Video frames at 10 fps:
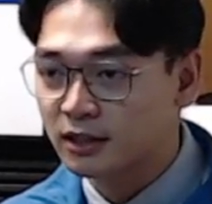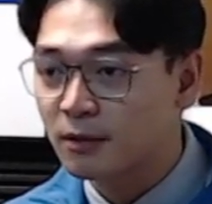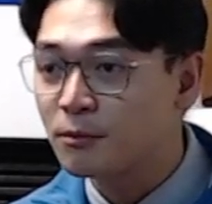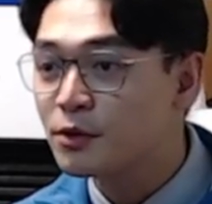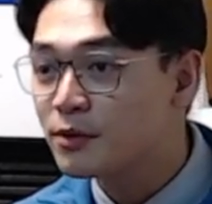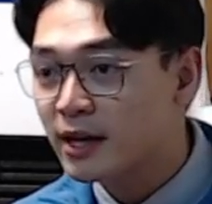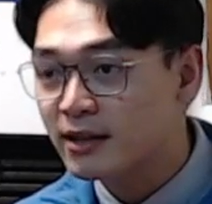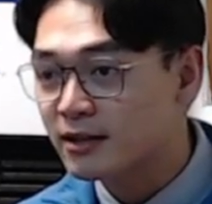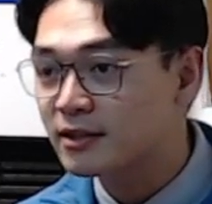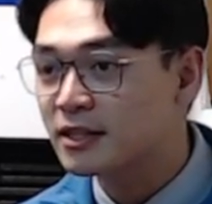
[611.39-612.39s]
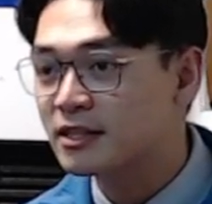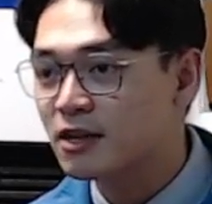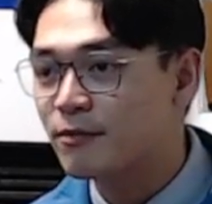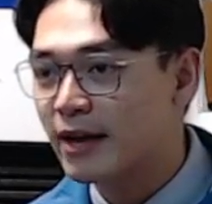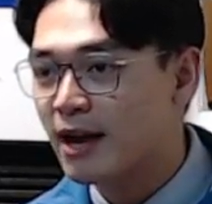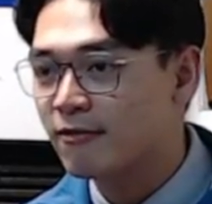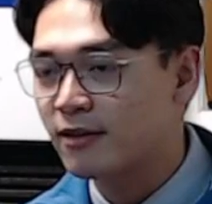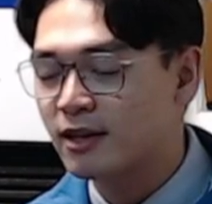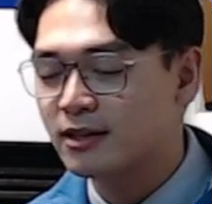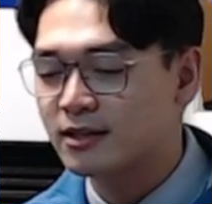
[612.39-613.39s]
community and the system we have
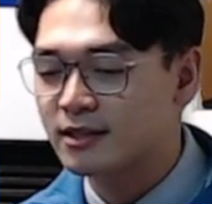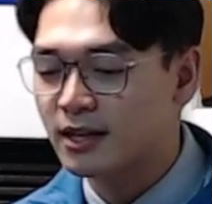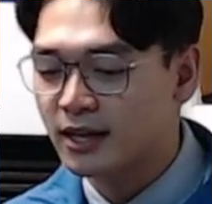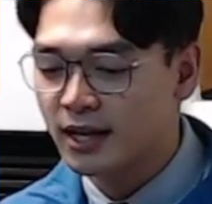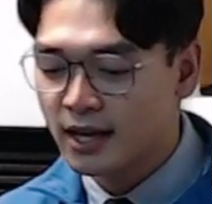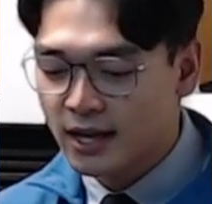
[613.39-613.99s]
here in the city.